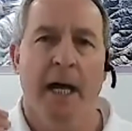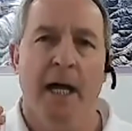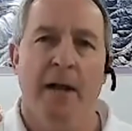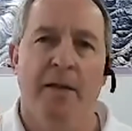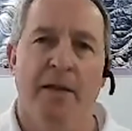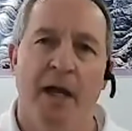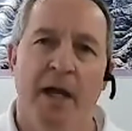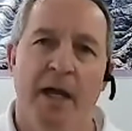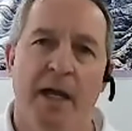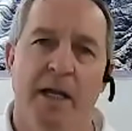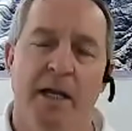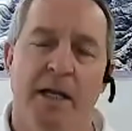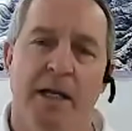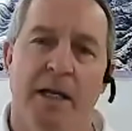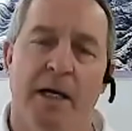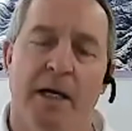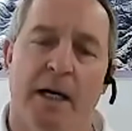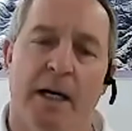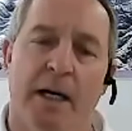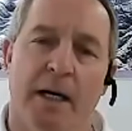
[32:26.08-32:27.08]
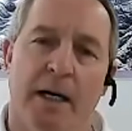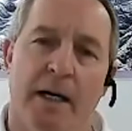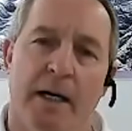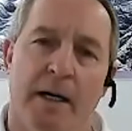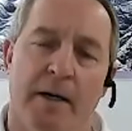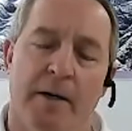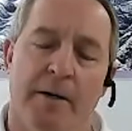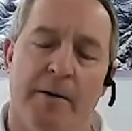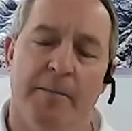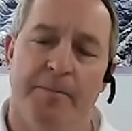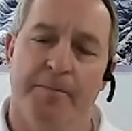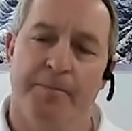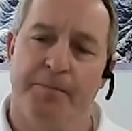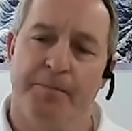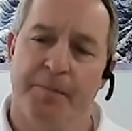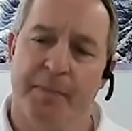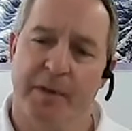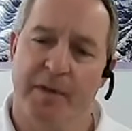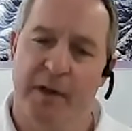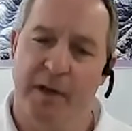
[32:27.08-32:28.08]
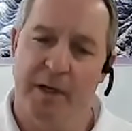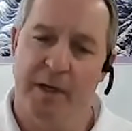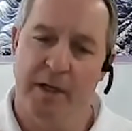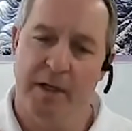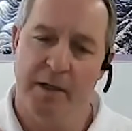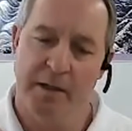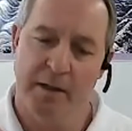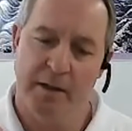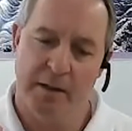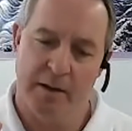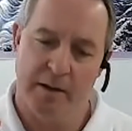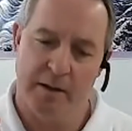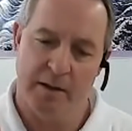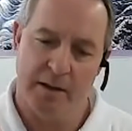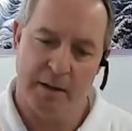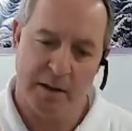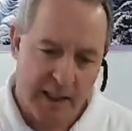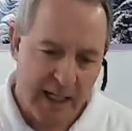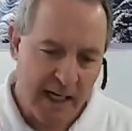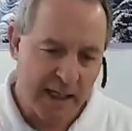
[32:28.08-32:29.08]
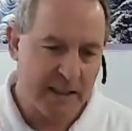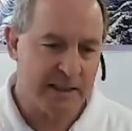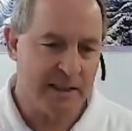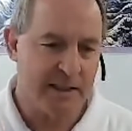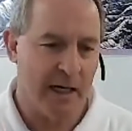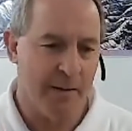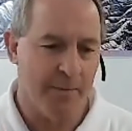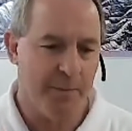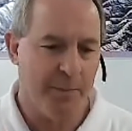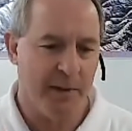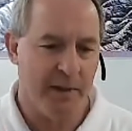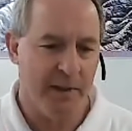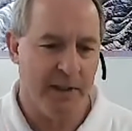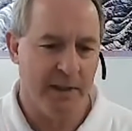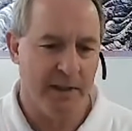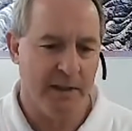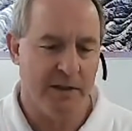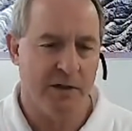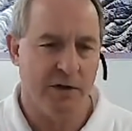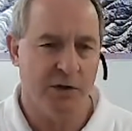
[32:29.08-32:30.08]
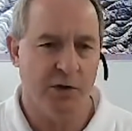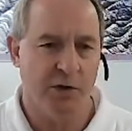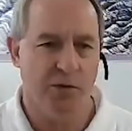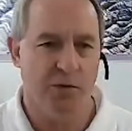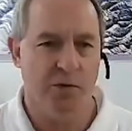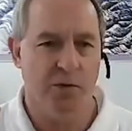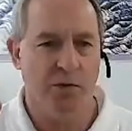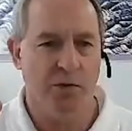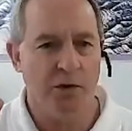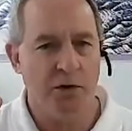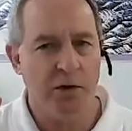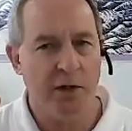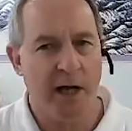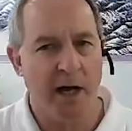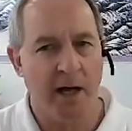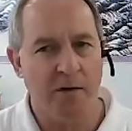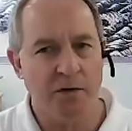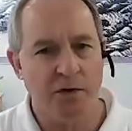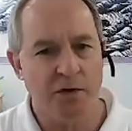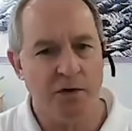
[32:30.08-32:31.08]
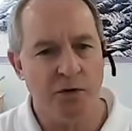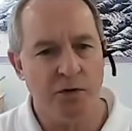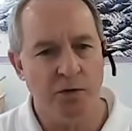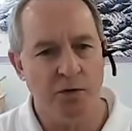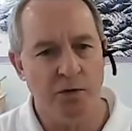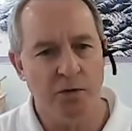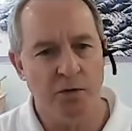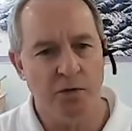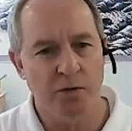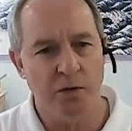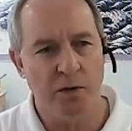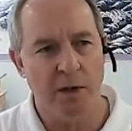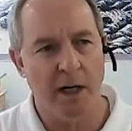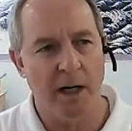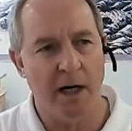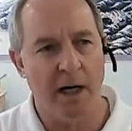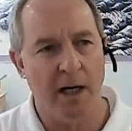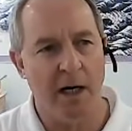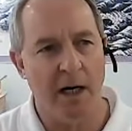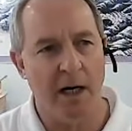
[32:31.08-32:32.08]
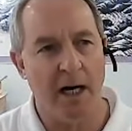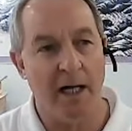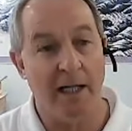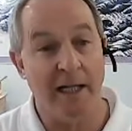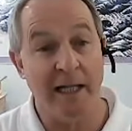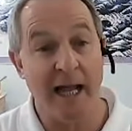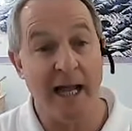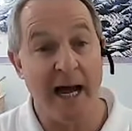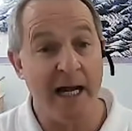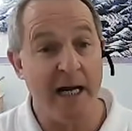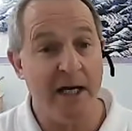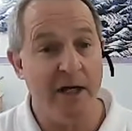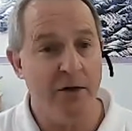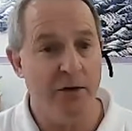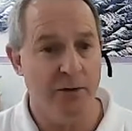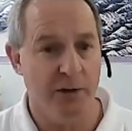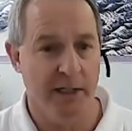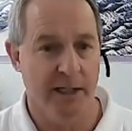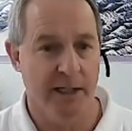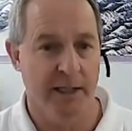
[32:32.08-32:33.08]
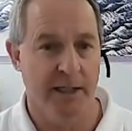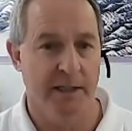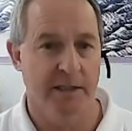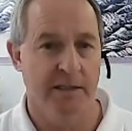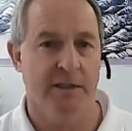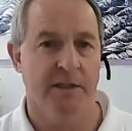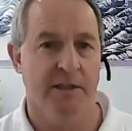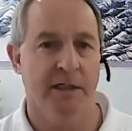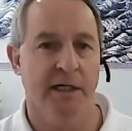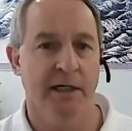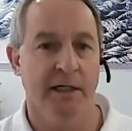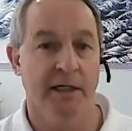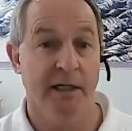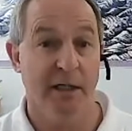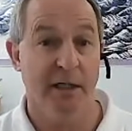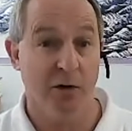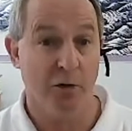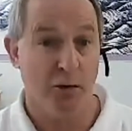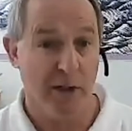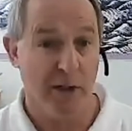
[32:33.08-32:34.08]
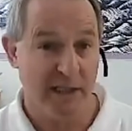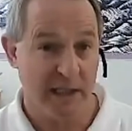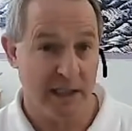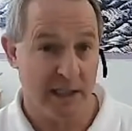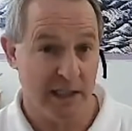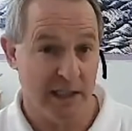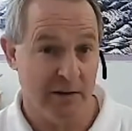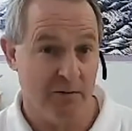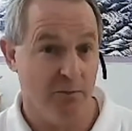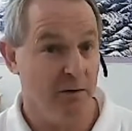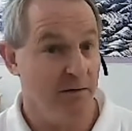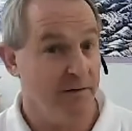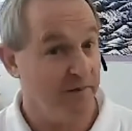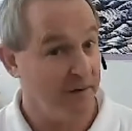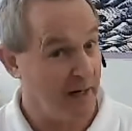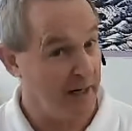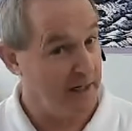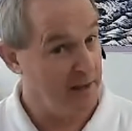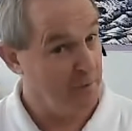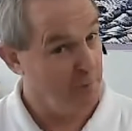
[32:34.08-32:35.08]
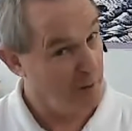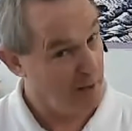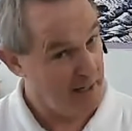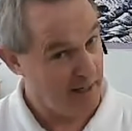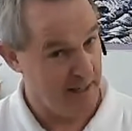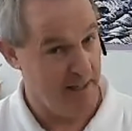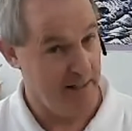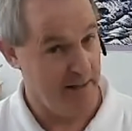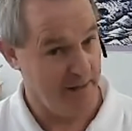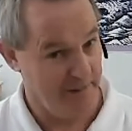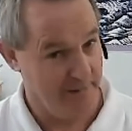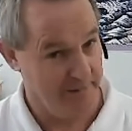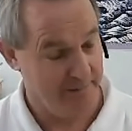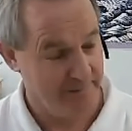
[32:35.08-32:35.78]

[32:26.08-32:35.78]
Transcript: And then, uh, then the next step is to learn how to align your knees in an increasingly refined way,